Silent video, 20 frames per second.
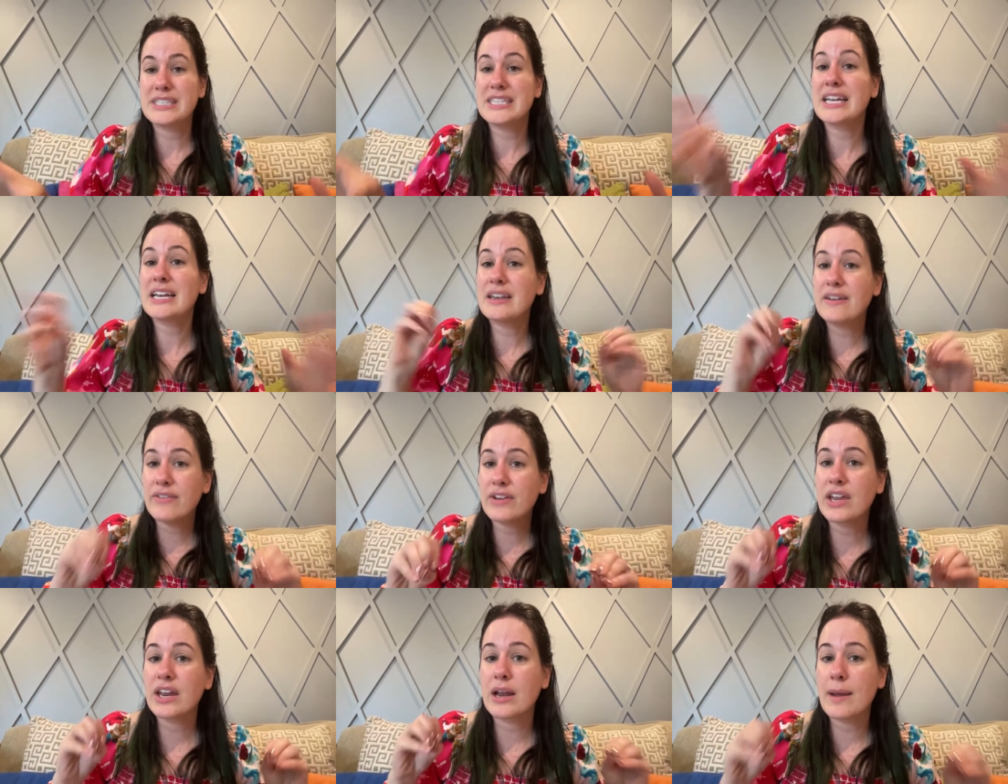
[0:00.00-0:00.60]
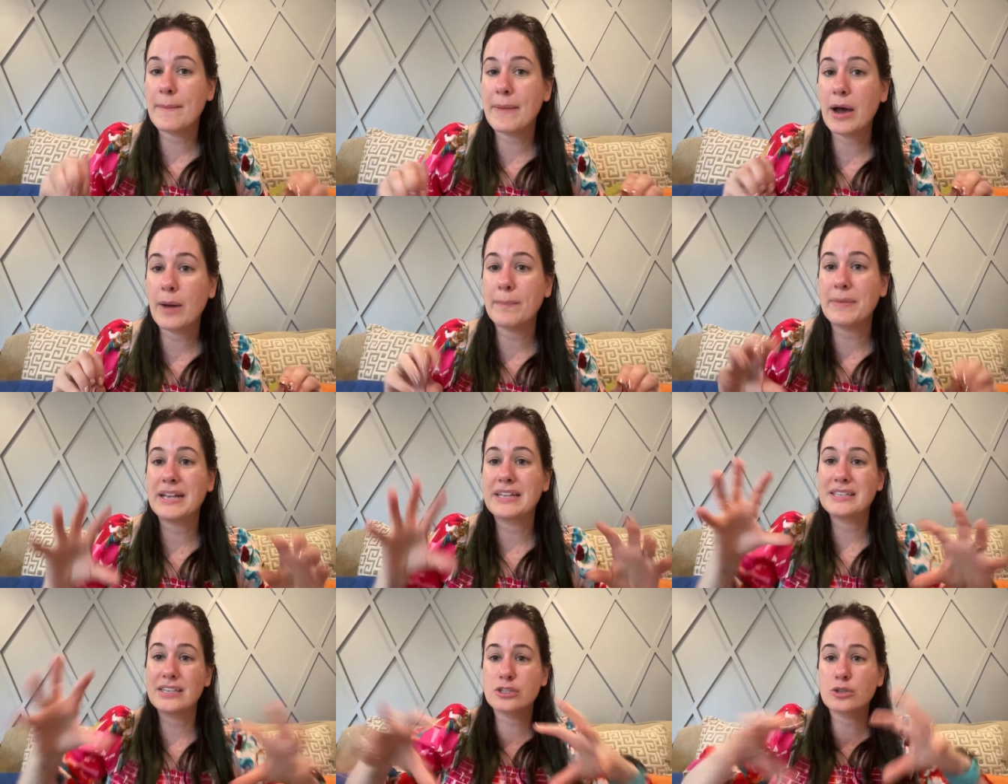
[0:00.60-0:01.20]
significant
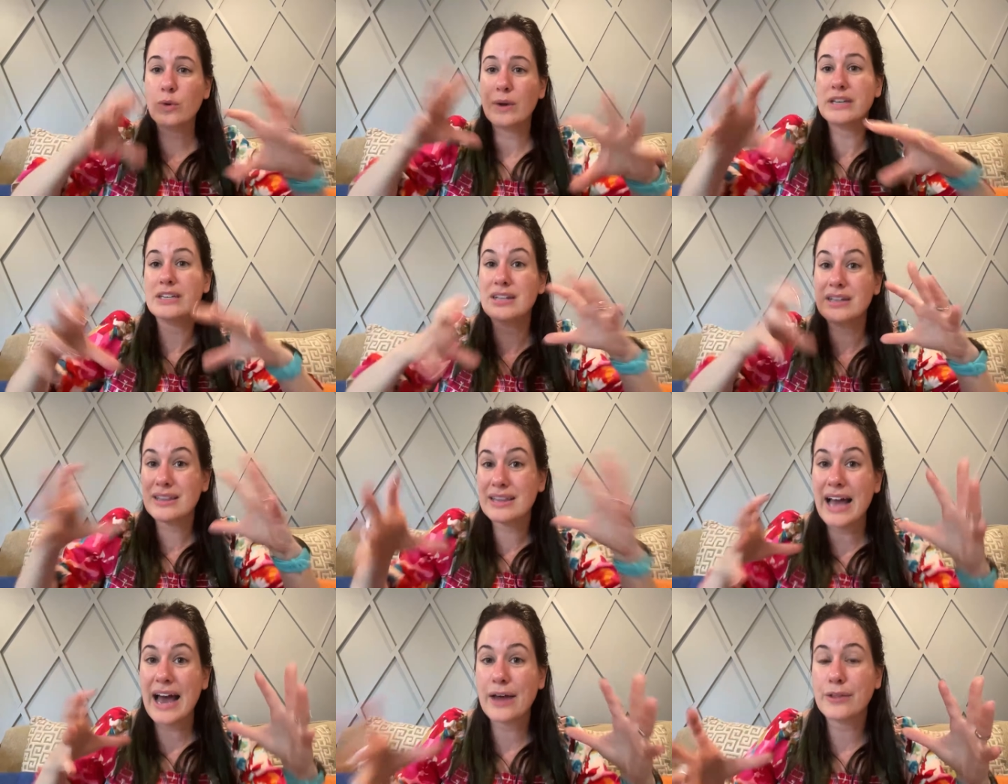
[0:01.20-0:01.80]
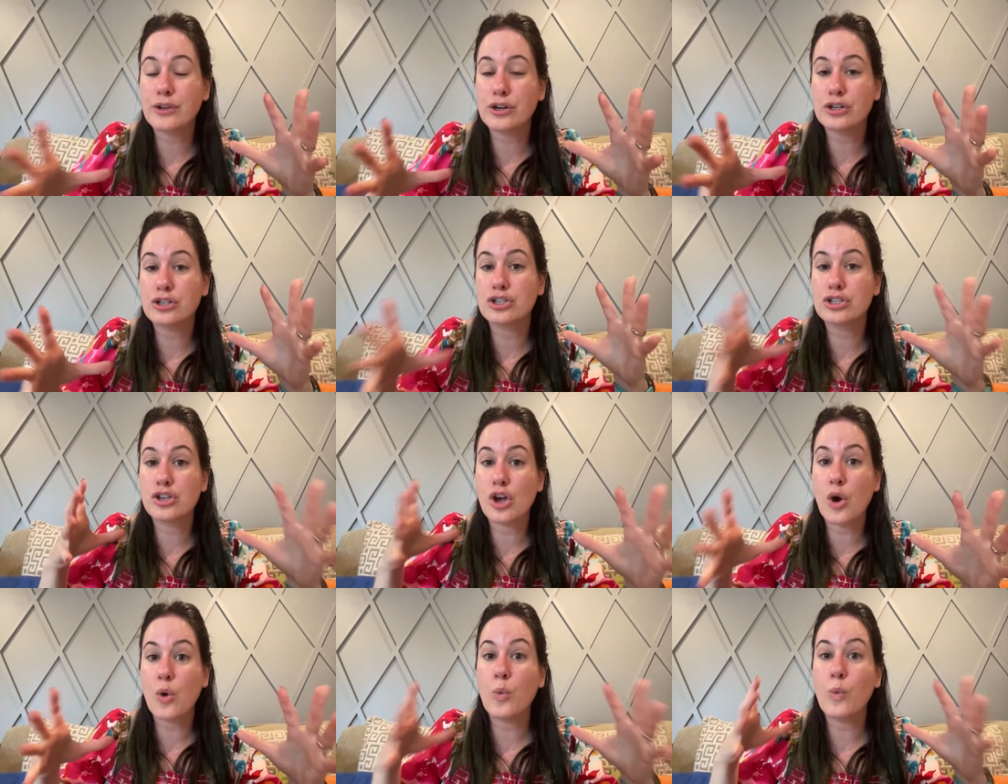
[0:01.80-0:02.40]
amount because it's going to lather
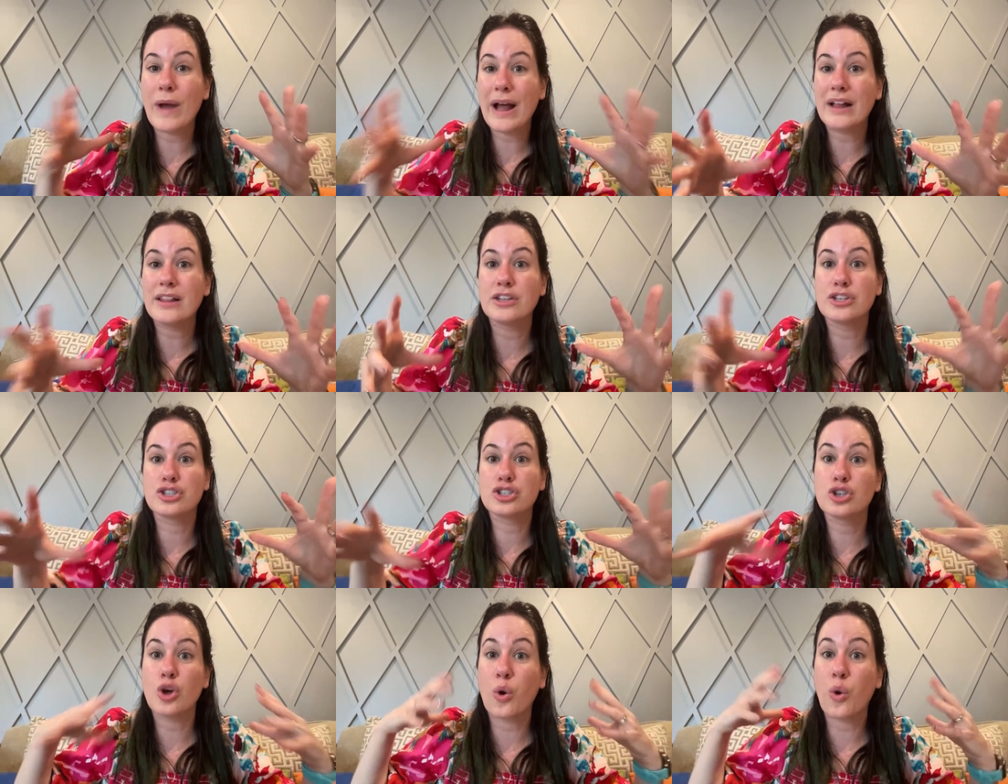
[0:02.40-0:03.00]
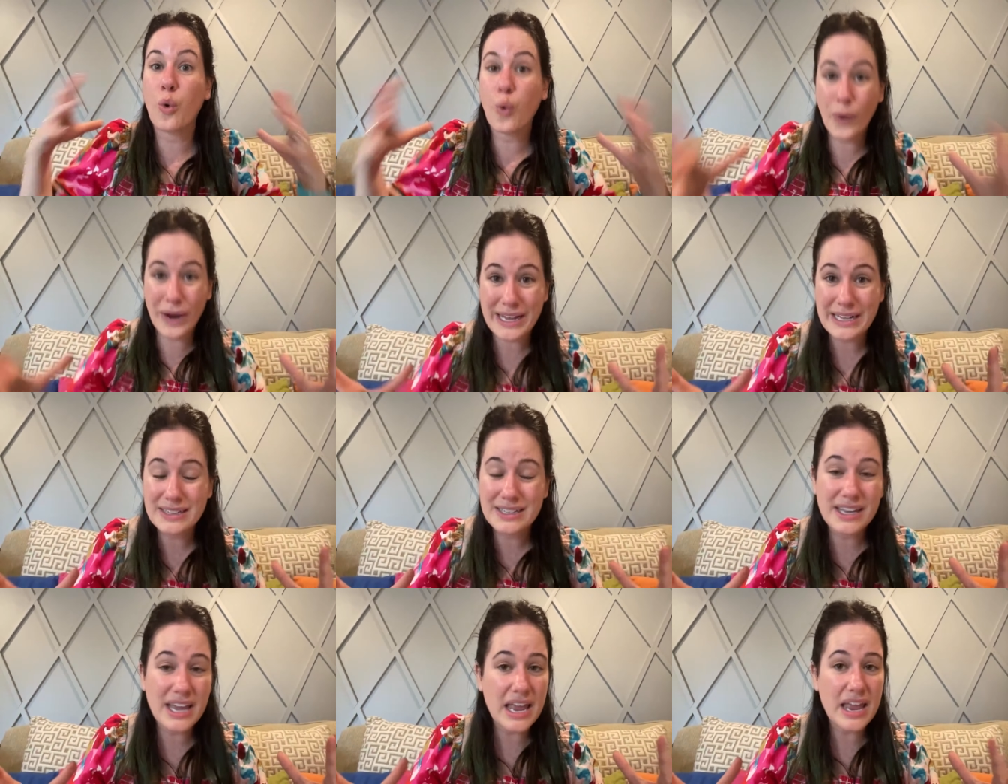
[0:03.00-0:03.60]
so well and so
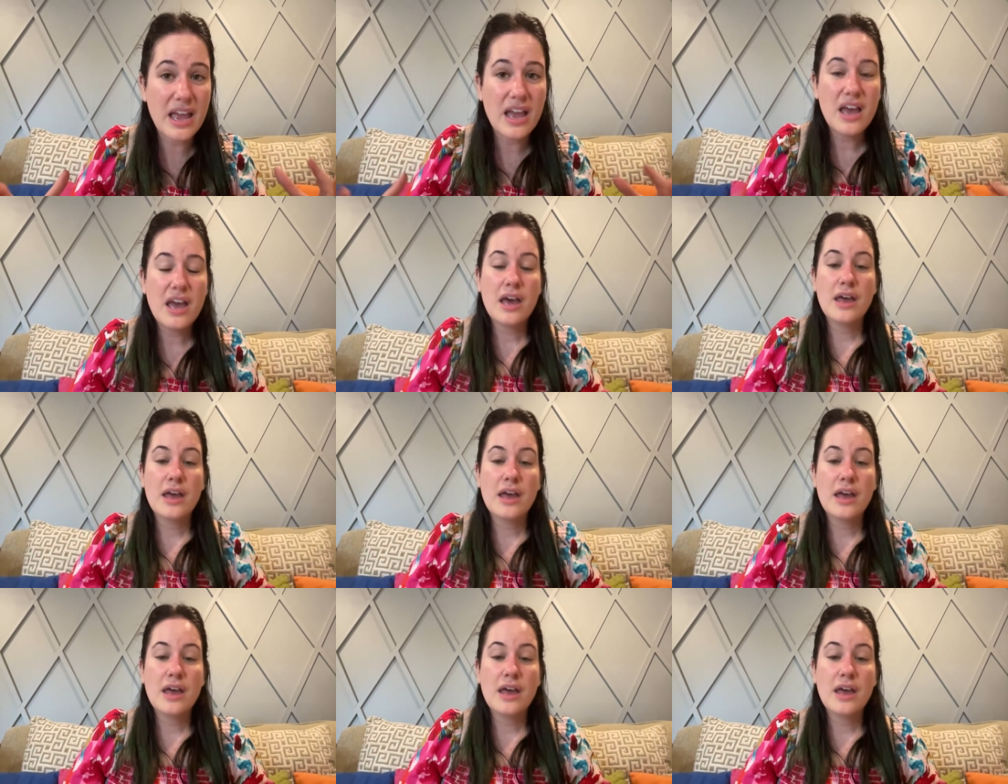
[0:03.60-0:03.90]
quickly